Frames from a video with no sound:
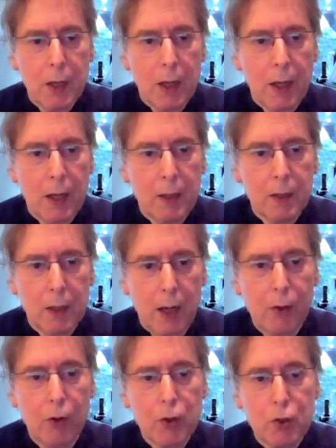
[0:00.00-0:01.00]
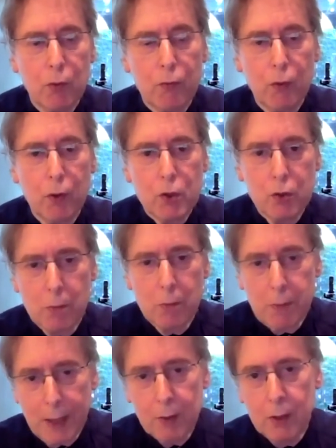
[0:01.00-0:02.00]
And I also, of course, took
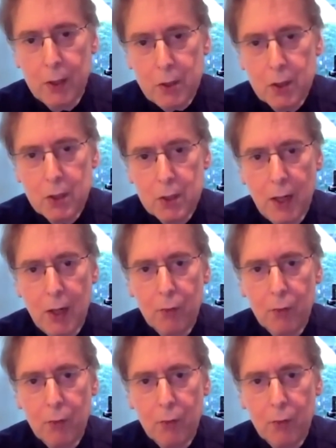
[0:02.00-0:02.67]
piano lessons, not